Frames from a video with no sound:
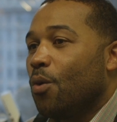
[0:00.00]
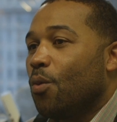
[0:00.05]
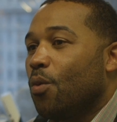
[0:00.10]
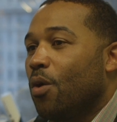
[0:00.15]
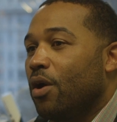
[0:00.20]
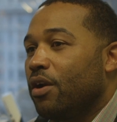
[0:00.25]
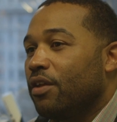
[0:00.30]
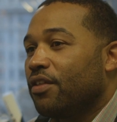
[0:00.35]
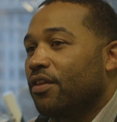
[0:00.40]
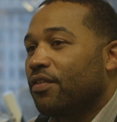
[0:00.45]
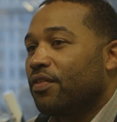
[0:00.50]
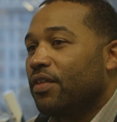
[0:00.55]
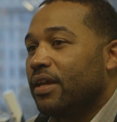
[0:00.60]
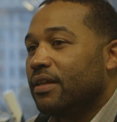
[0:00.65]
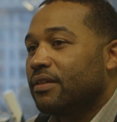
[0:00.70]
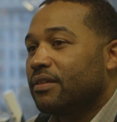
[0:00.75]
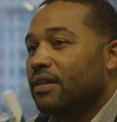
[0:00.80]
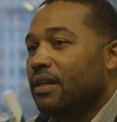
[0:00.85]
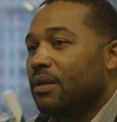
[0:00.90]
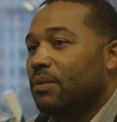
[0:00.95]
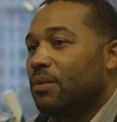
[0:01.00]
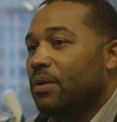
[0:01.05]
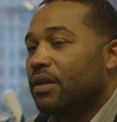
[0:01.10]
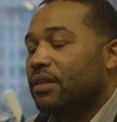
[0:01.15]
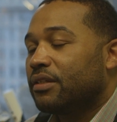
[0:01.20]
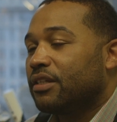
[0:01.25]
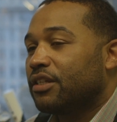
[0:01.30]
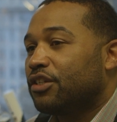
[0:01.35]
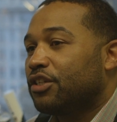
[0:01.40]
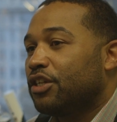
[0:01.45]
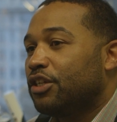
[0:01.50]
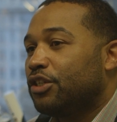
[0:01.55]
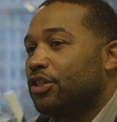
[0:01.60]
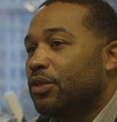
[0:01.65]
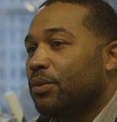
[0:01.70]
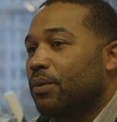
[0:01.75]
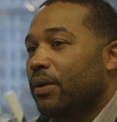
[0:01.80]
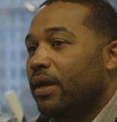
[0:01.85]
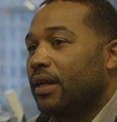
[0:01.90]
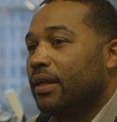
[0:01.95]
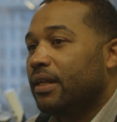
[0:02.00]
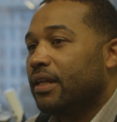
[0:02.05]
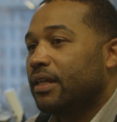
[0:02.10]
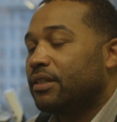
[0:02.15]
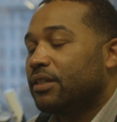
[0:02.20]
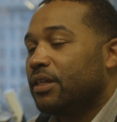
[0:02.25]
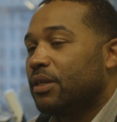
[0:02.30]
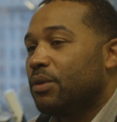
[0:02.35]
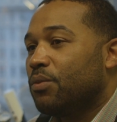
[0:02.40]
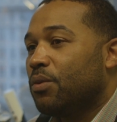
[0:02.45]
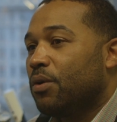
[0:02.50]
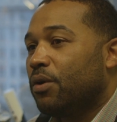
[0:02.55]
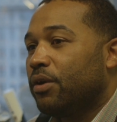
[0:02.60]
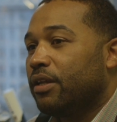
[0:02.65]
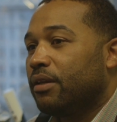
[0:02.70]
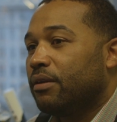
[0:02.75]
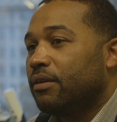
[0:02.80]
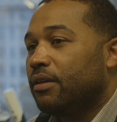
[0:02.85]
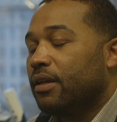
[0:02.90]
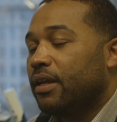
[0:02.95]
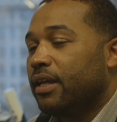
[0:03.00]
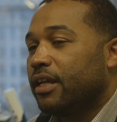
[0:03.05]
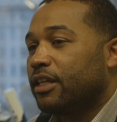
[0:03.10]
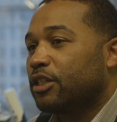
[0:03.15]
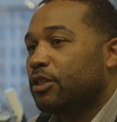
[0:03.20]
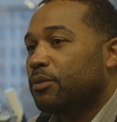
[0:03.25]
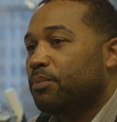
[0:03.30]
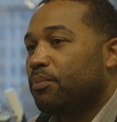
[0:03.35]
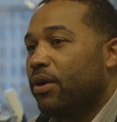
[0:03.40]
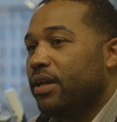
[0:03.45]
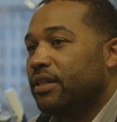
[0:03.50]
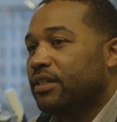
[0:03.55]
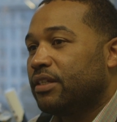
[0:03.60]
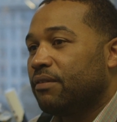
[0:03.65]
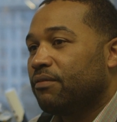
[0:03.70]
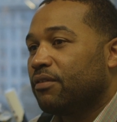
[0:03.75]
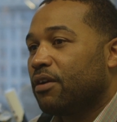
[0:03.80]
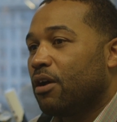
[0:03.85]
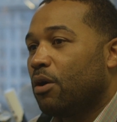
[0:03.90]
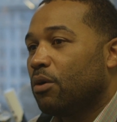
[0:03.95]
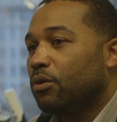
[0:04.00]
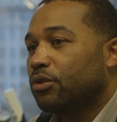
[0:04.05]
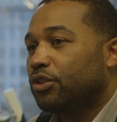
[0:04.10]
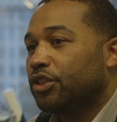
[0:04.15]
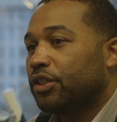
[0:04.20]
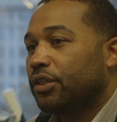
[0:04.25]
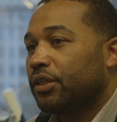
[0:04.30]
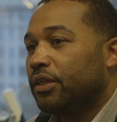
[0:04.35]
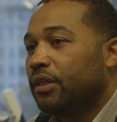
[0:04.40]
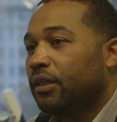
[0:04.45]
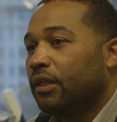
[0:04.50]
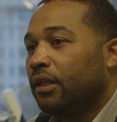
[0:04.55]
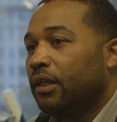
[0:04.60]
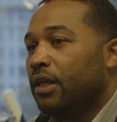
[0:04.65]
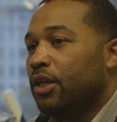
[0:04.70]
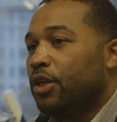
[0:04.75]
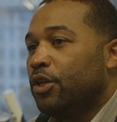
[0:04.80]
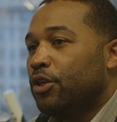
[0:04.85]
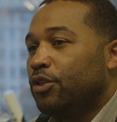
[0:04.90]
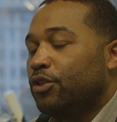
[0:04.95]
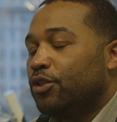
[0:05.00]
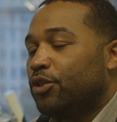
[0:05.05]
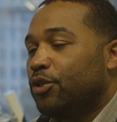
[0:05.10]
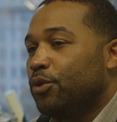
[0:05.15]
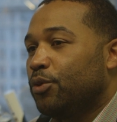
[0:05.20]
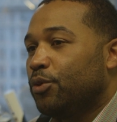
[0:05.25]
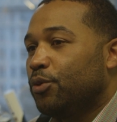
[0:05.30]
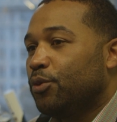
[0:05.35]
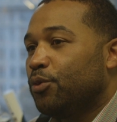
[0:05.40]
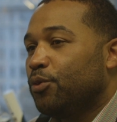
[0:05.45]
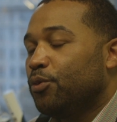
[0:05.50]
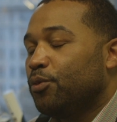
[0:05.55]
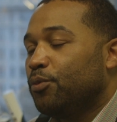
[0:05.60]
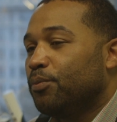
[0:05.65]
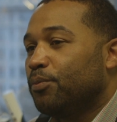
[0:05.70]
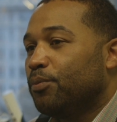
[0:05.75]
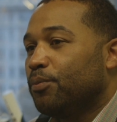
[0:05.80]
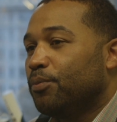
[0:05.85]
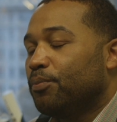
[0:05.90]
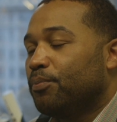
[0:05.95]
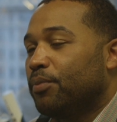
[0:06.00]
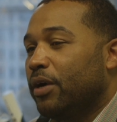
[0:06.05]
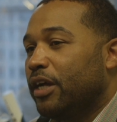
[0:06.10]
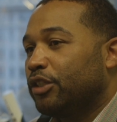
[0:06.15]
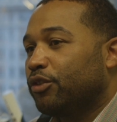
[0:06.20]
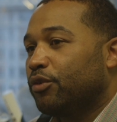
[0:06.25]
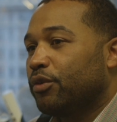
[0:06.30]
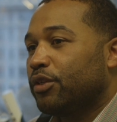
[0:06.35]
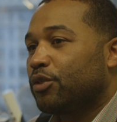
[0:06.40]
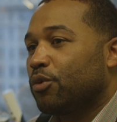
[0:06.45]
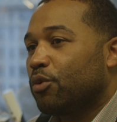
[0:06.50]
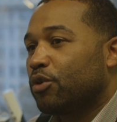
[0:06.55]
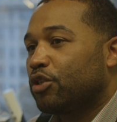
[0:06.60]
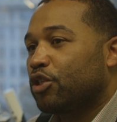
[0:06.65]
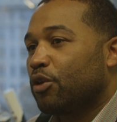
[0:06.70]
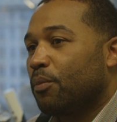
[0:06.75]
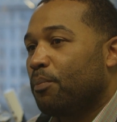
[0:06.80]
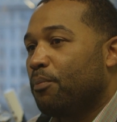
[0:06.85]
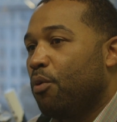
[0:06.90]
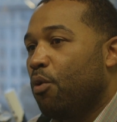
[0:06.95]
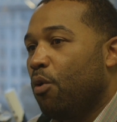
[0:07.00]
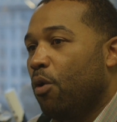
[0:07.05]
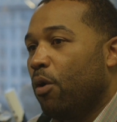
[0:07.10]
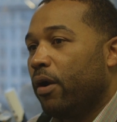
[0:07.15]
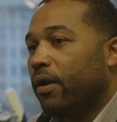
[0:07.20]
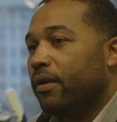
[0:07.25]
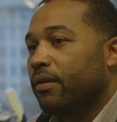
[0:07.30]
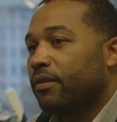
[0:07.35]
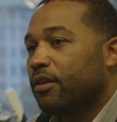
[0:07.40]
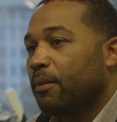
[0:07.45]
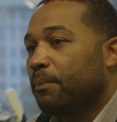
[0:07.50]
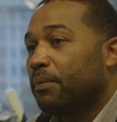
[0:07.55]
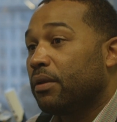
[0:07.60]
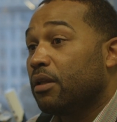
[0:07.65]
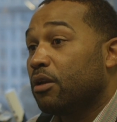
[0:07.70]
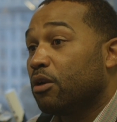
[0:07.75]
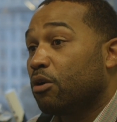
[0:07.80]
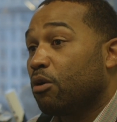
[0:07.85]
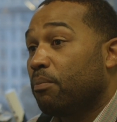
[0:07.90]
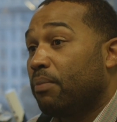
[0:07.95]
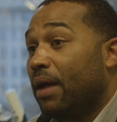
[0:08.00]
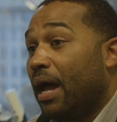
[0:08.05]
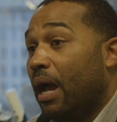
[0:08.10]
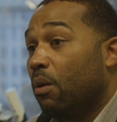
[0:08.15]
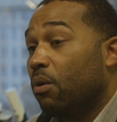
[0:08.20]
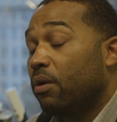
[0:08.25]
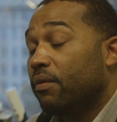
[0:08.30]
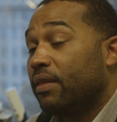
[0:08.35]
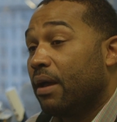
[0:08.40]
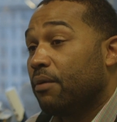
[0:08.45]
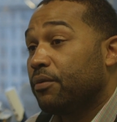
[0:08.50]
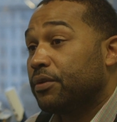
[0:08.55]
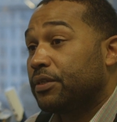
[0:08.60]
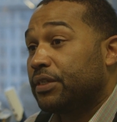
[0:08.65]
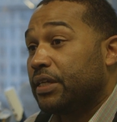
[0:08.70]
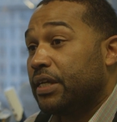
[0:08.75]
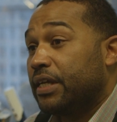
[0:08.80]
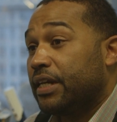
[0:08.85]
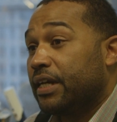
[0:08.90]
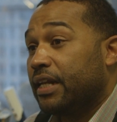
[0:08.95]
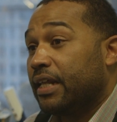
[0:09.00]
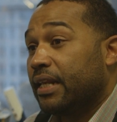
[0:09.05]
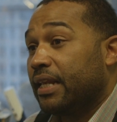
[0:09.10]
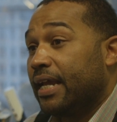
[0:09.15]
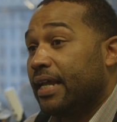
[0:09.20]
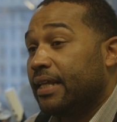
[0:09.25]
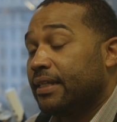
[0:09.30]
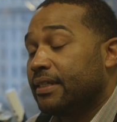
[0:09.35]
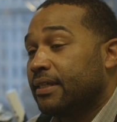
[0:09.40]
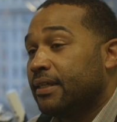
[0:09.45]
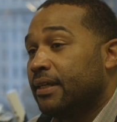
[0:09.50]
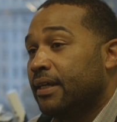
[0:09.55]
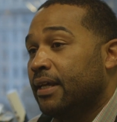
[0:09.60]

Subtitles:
one of the things that he wanted to situate is he wanted expressive culture to buttress or support the political power that was seen in Atlanta.